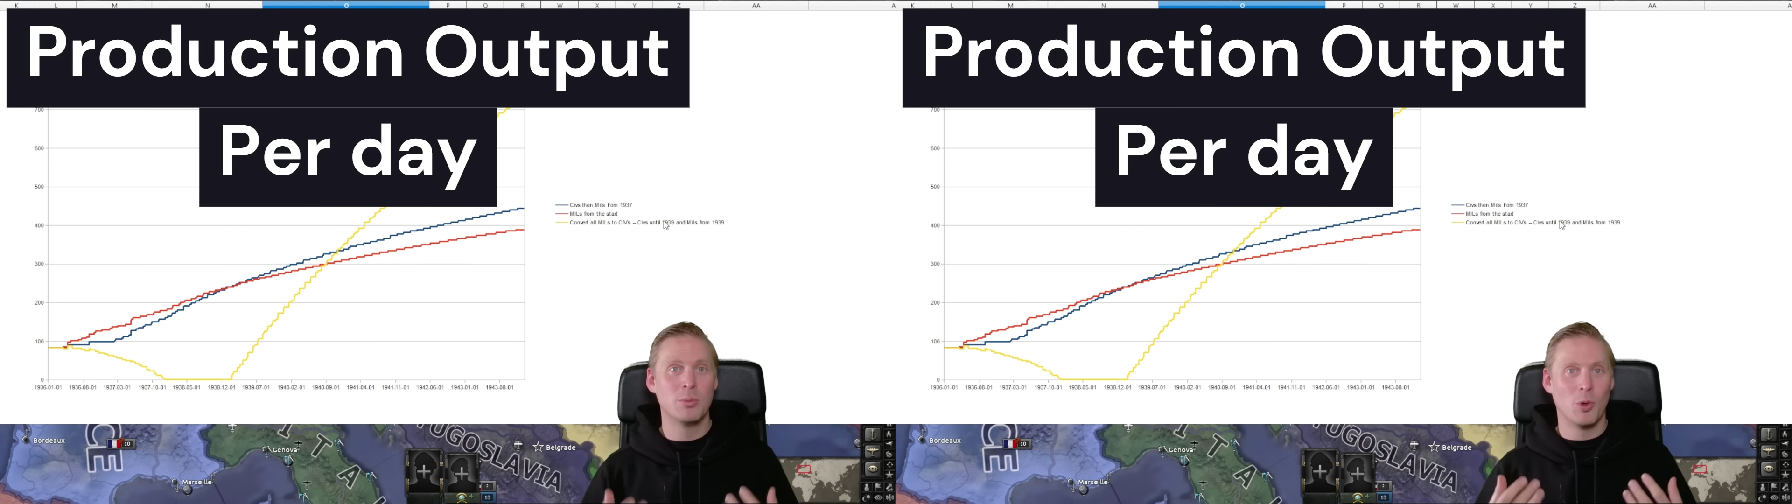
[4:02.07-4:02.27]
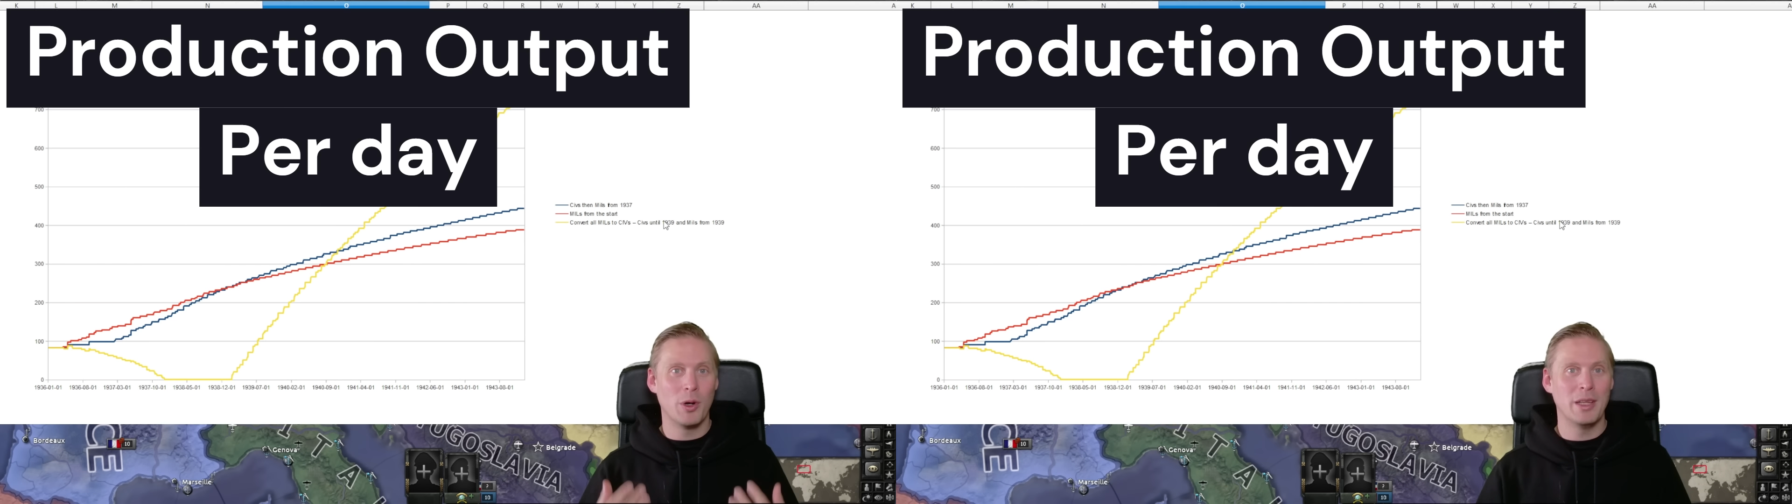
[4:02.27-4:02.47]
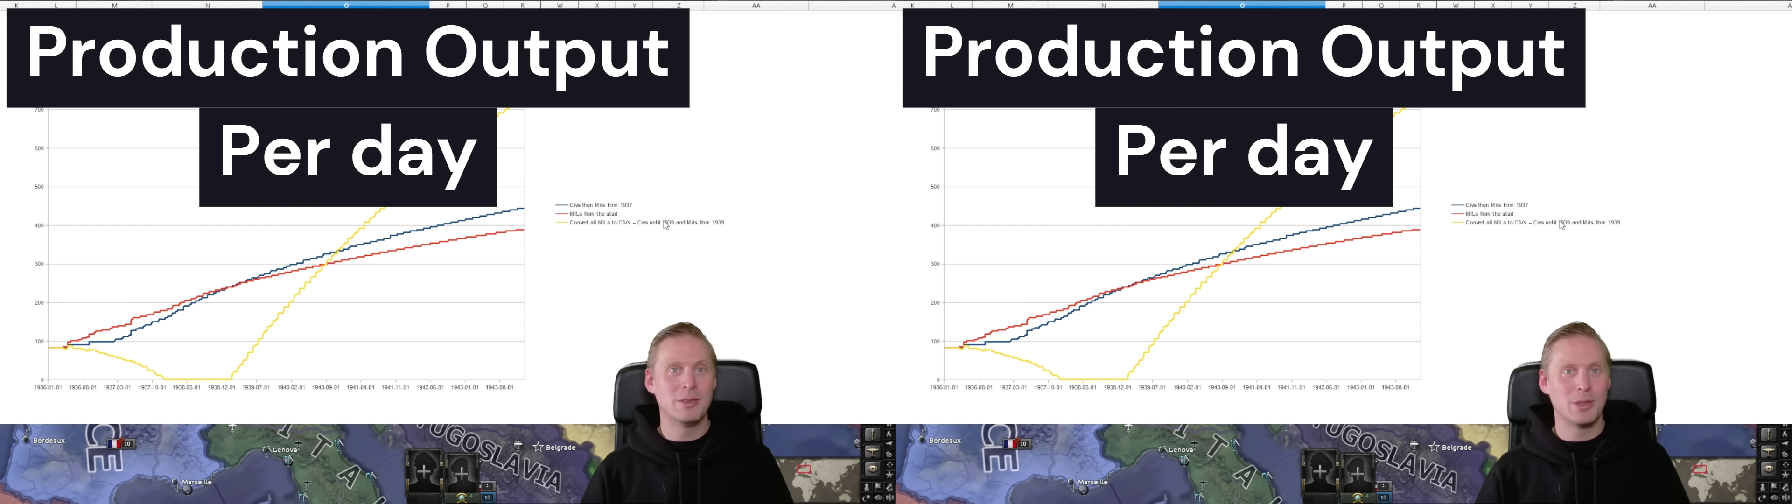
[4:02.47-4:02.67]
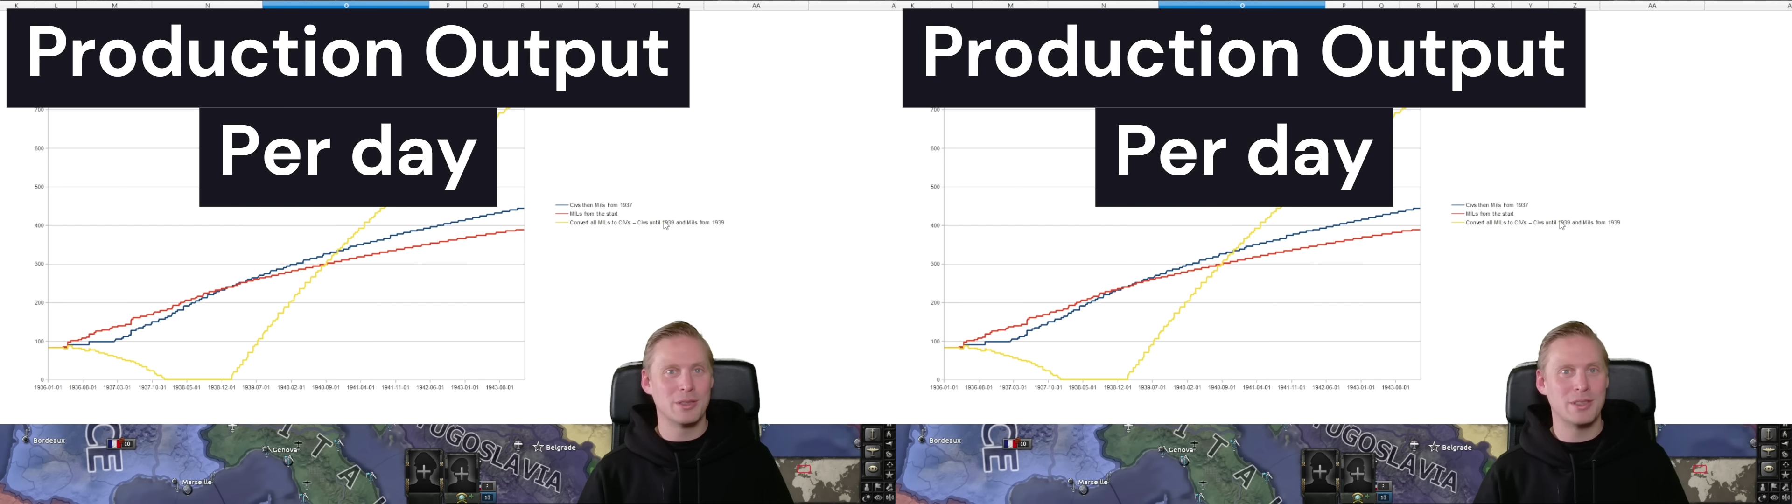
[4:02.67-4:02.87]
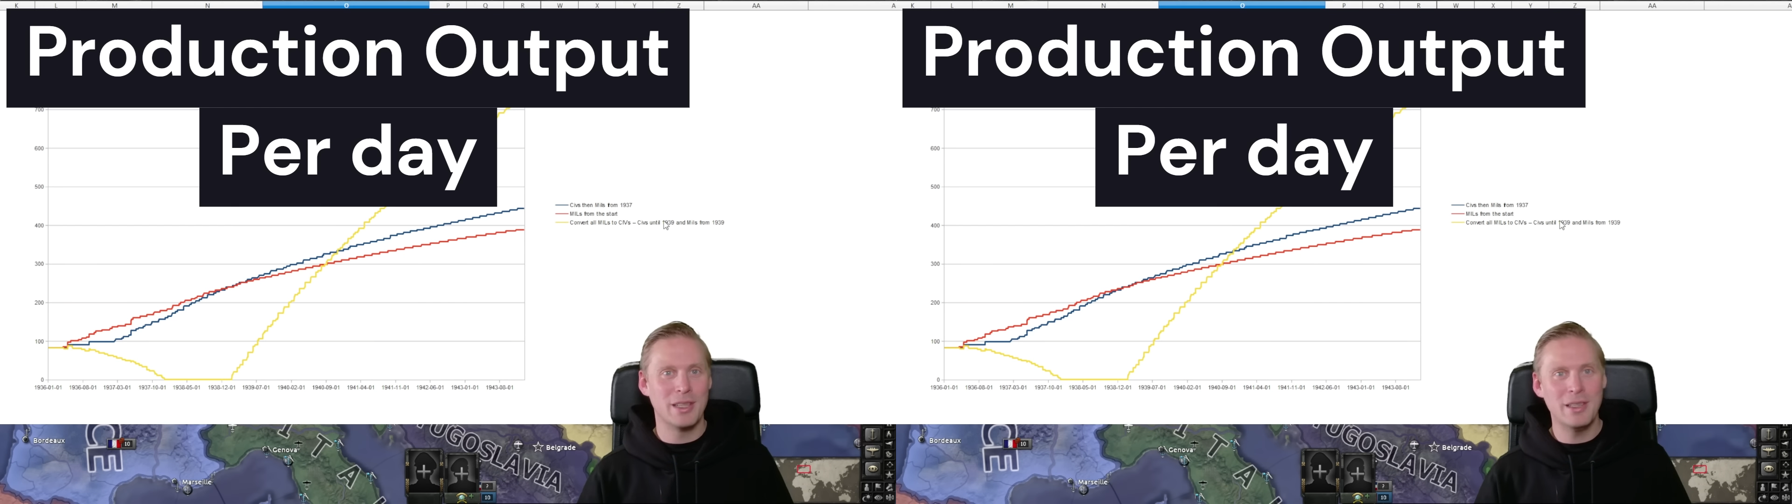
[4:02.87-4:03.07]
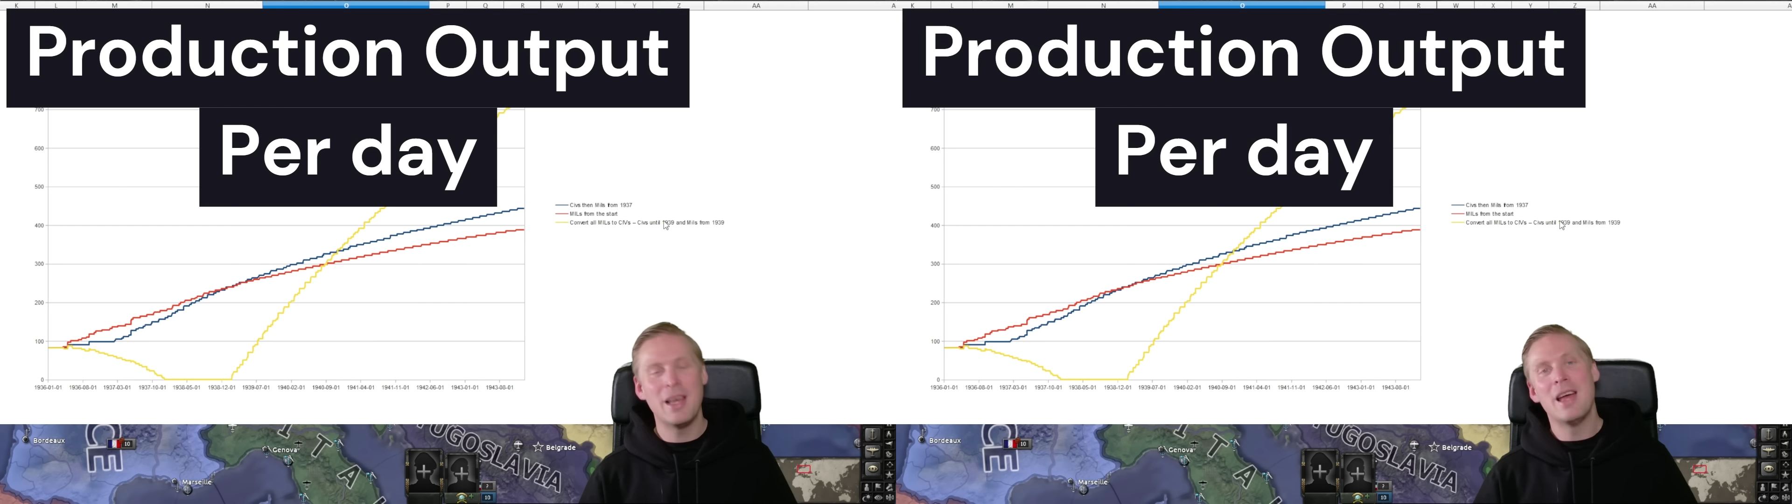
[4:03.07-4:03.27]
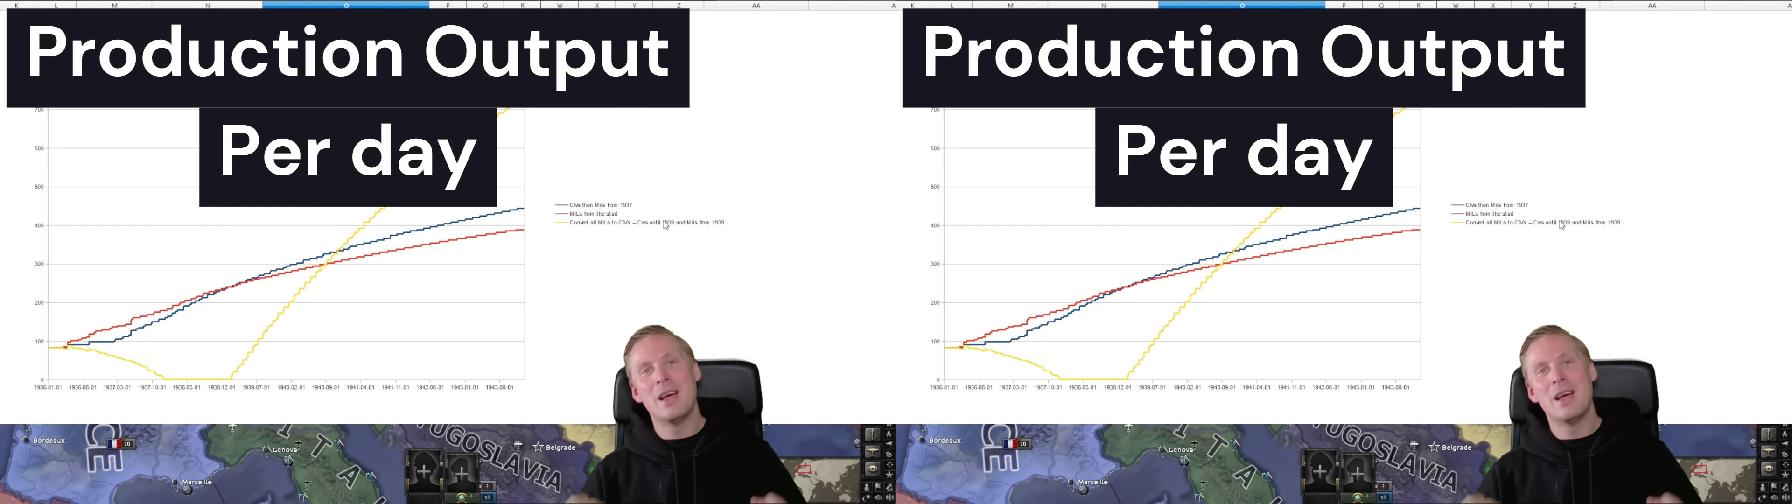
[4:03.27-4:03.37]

more interesting